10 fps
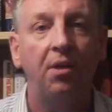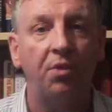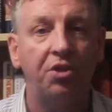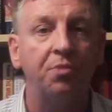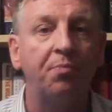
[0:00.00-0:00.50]

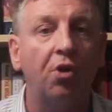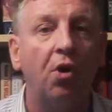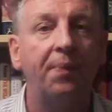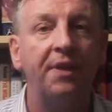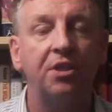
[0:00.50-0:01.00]
which has
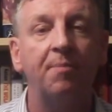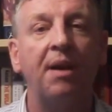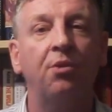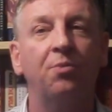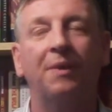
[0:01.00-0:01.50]
brought this
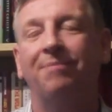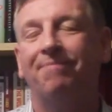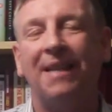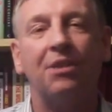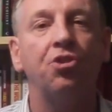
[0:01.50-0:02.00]
about. Well,
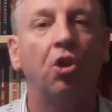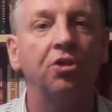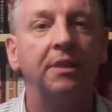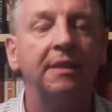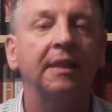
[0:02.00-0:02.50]
that's
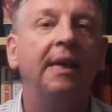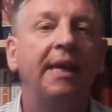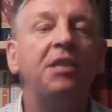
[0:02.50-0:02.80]
nonsense.